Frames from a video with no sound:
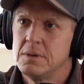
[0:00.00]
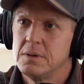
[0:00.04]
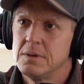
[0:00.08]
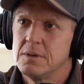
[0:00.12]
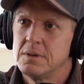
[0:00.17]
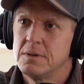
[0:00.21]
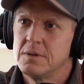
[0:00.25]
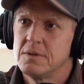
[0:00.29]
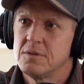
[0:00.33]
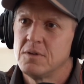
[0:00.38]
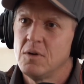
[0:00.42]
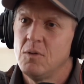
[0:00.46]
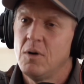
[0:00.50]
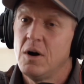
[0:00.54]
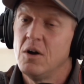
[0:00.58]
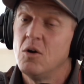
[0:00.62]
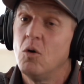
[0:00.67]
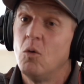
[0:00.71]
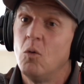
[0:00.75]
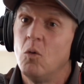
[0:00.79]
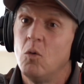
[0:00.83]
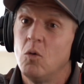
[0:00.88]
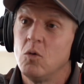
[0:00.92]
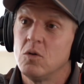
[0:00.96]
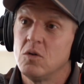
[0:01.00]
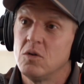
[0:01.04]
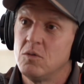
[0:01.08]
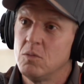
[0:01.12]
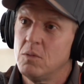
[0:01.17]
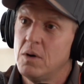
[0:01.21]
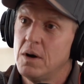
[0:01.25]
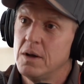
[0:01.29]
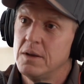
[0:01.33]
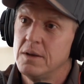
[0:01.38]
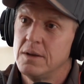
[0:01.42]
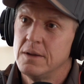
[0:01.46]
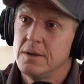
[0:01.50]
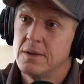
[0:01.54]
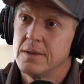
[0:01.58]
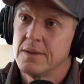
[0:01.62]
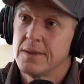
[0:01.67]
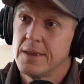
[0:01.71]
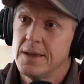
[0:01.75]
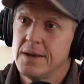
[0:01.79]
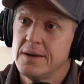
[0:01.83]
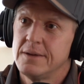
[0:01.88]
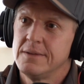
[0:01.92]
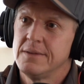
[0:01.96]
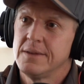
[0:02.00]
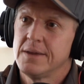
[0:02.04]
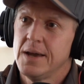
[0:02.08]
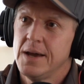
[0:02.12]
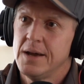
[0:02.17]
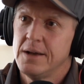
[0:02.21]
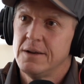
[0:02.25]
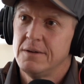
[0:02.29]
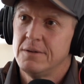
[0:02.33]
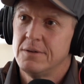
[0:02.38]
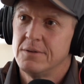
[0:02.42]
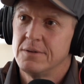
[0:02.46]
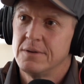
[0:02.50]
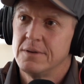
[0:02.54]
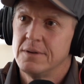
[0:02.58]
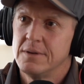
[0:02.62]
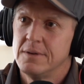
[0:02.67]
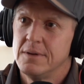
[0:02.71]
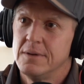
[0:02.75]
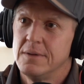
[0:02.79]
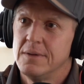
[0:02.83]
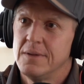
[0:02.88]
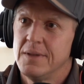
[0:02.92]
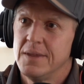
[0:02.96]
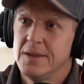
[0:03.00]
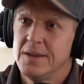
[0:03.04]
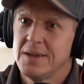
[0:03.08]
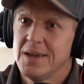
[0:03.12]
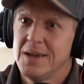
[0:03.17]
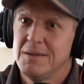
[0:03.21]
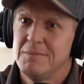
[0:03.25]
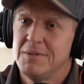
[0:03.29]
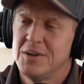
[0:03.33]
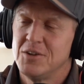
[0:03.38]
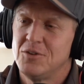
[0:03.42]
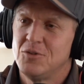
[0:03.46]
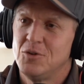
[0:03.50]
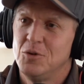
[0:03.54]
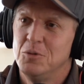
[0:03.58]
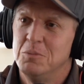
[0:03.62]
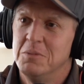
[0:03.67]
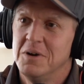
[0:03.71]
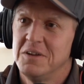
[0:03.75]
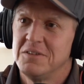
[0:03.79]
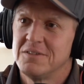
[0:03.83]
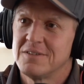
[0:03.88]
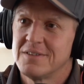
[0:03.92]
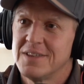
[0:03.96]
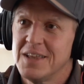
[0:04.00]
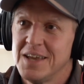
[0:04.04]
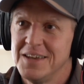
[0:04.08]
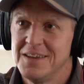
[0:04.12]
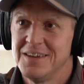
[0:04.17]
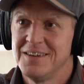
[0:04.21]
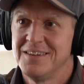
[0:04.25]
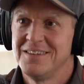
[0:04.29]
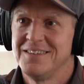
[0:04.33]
So I ordered one out of the catalogue and it came like 2 months later.